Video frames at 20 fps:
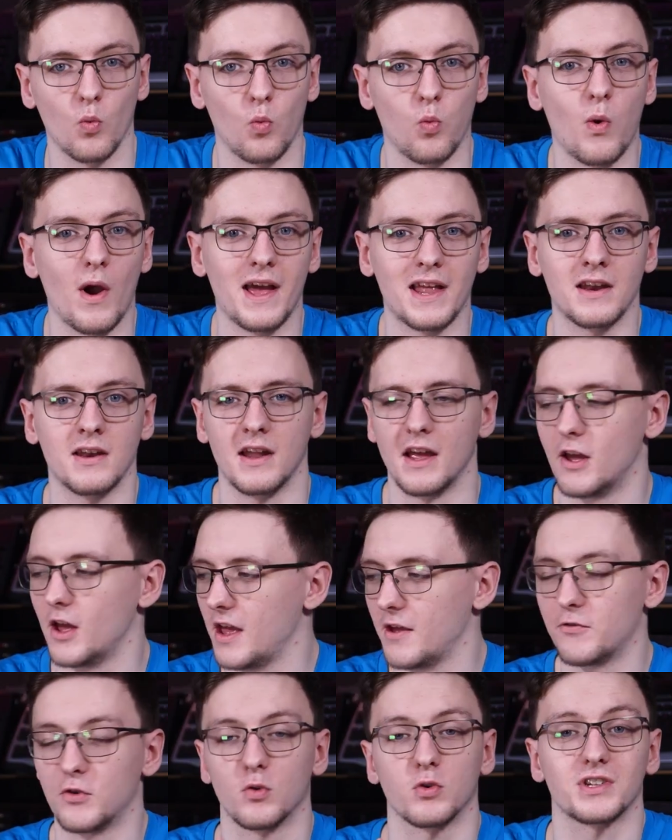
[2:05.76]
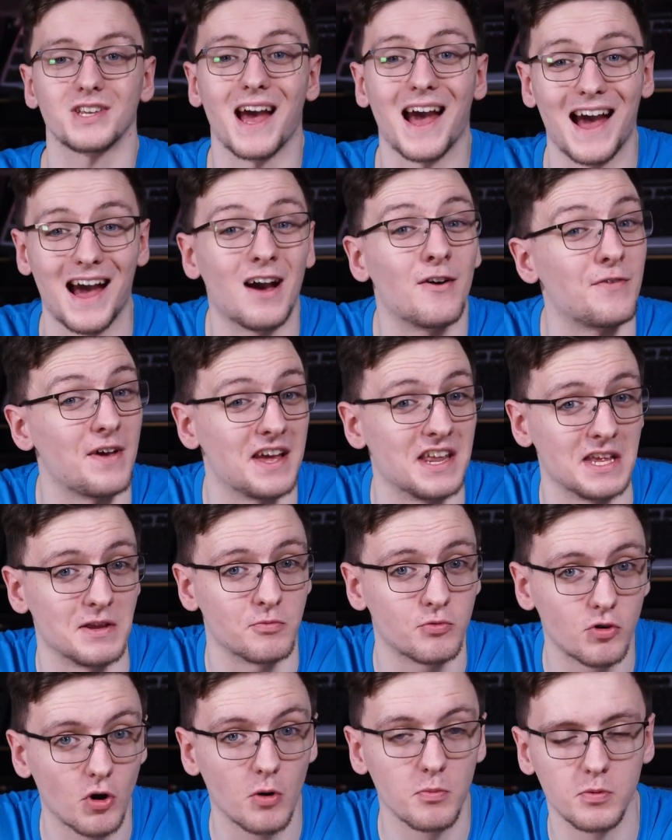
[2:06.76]
when if you were to have any
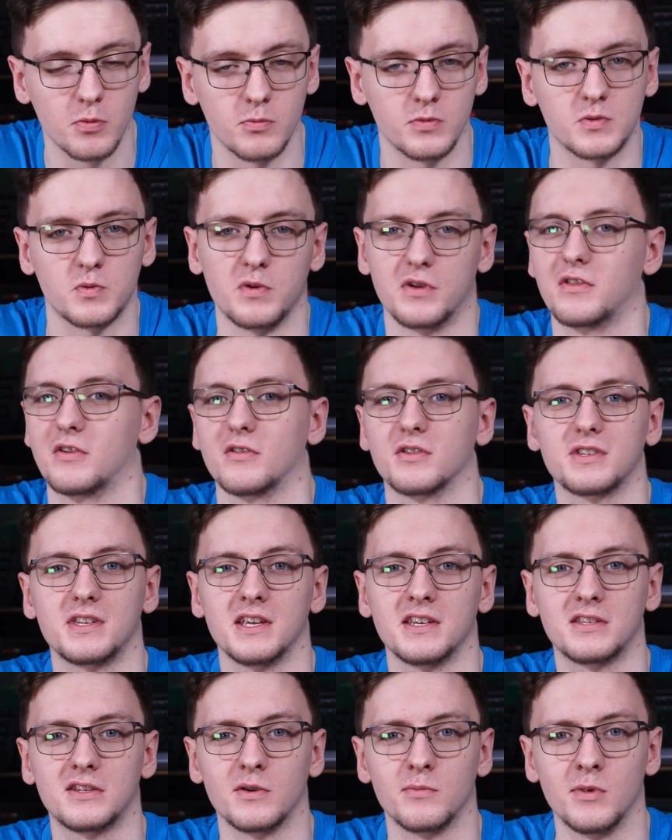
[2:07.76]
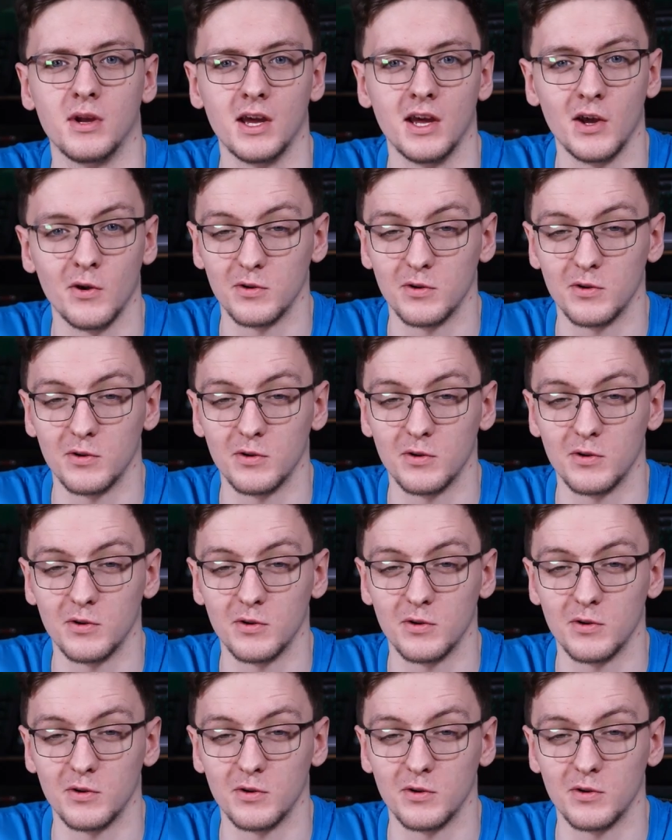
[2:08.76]
problems with your system,